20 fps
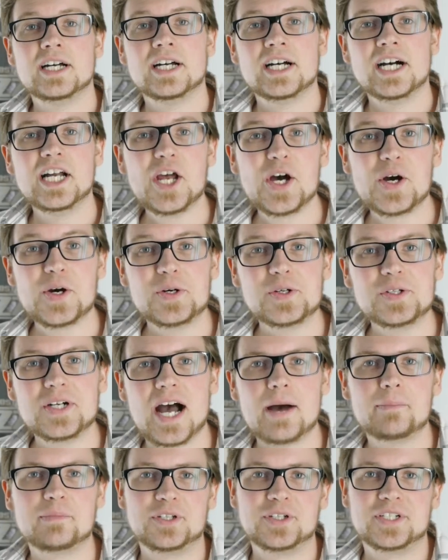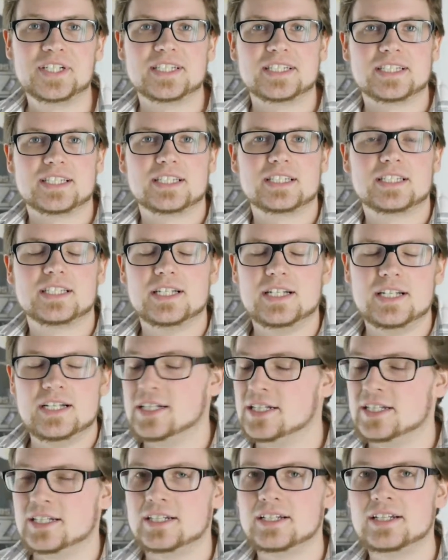Hello, I'm Lucas.
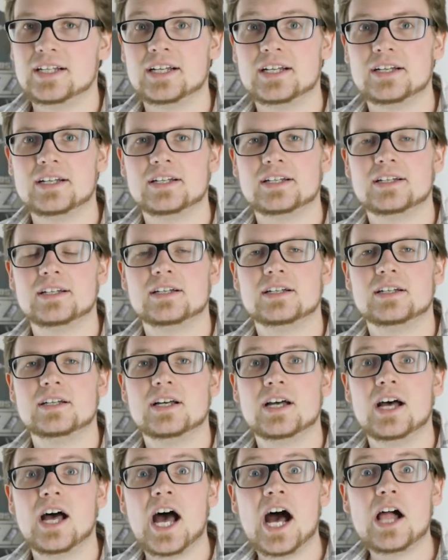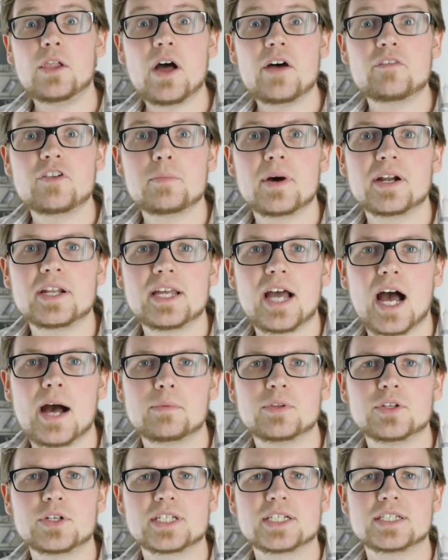Hello everybody, I'm
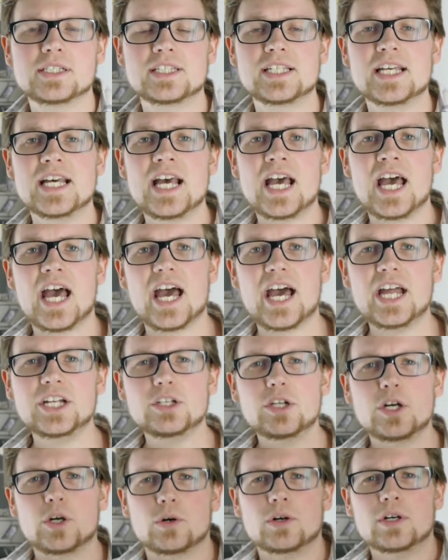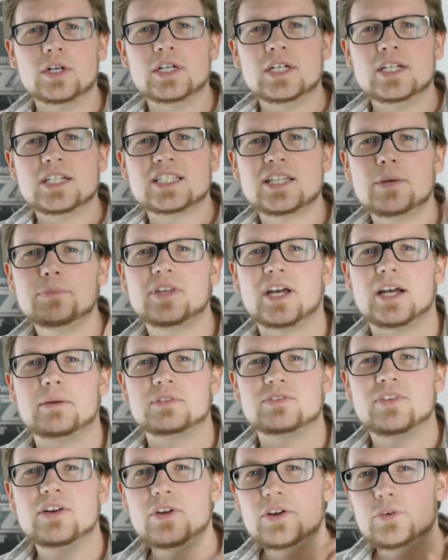Lucas. And sometimes,
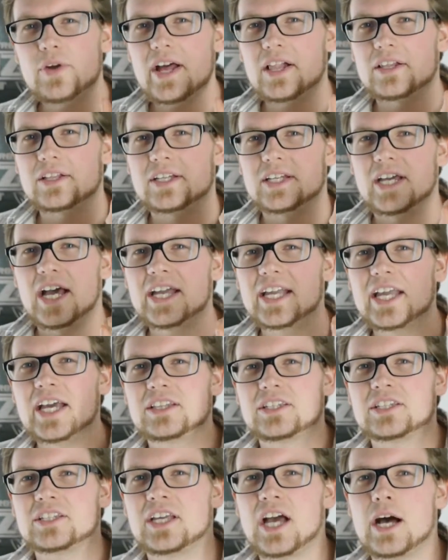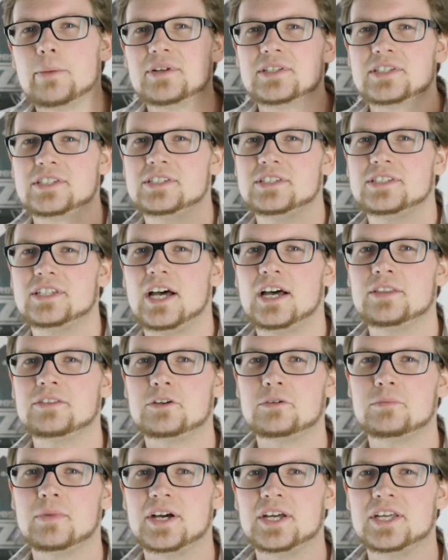very rarely, I get comments
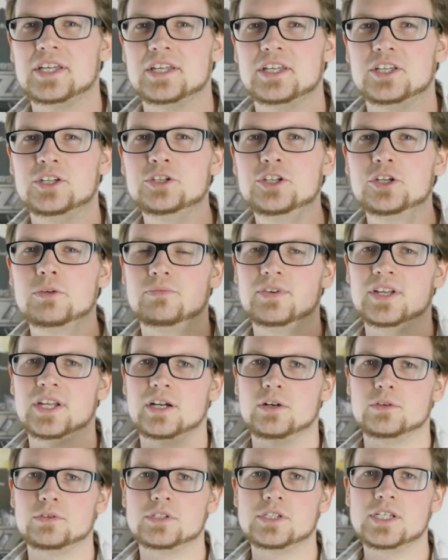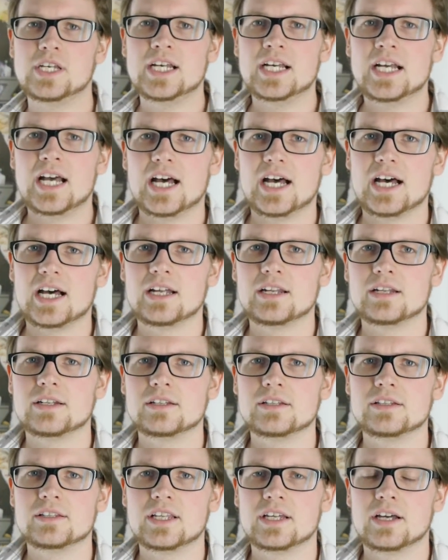under my YouTube videos.
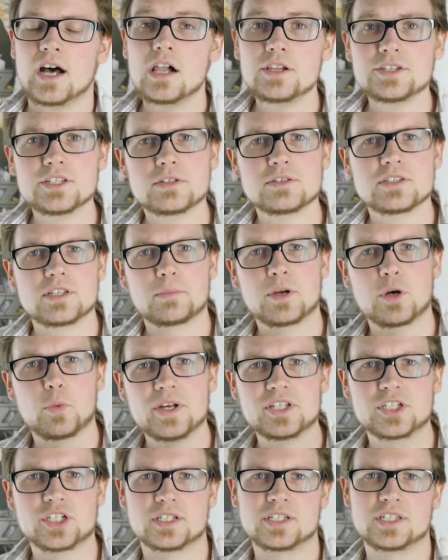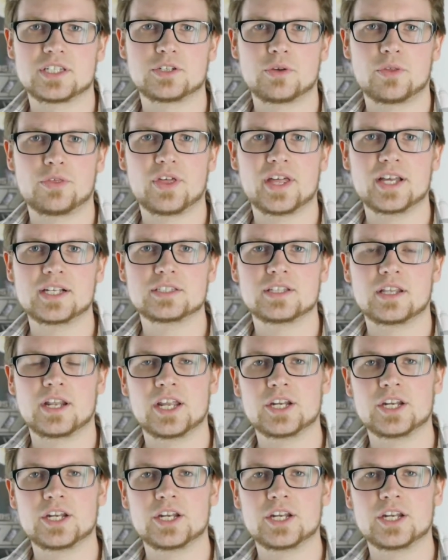And also some questions to things that I